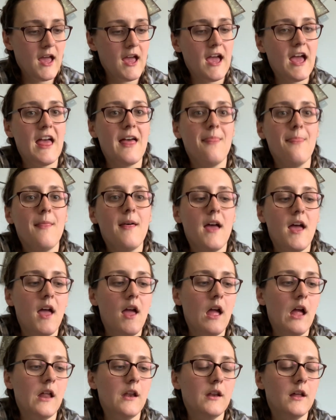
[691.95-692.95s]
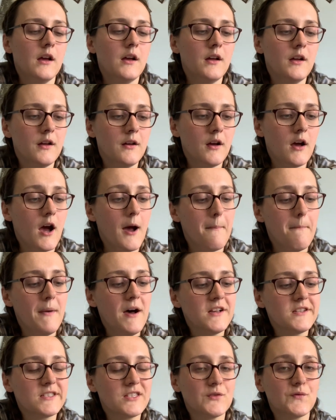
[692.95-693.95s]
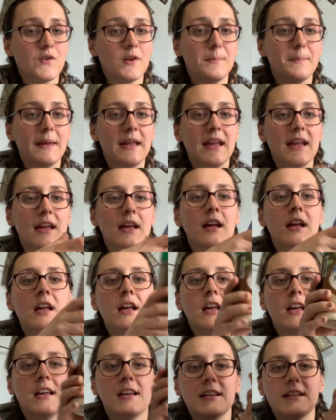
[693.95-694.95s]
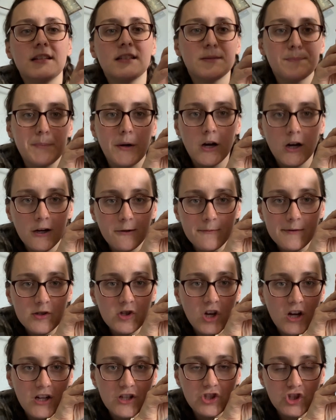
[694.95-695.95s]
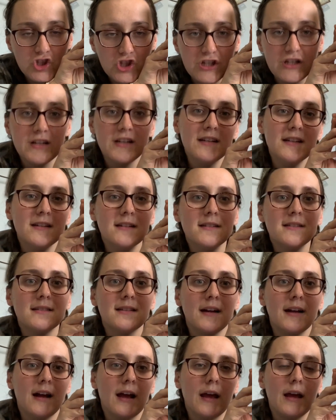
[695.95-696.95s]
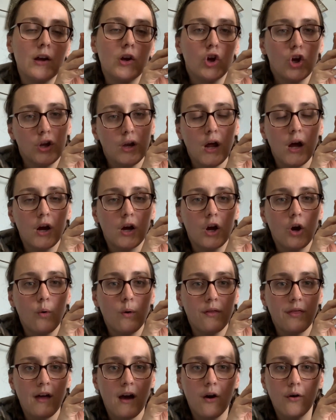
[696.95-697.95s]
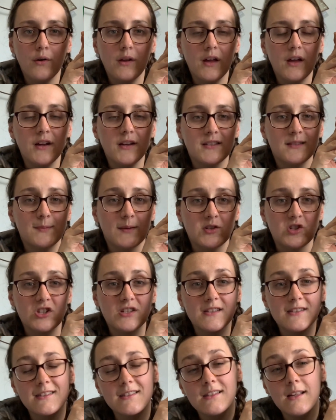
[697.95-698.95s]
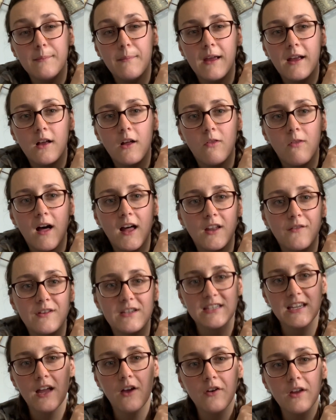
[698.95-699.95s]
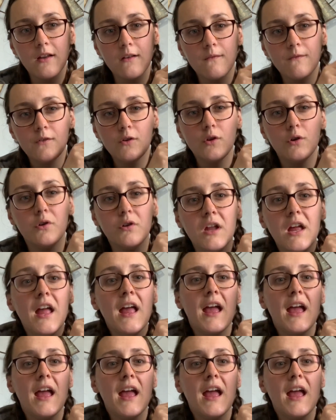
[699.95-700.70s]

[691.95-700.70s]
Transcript: And then a must for me is Parmesan cheese. I could not go without it, especially since they make a lot of Italian food.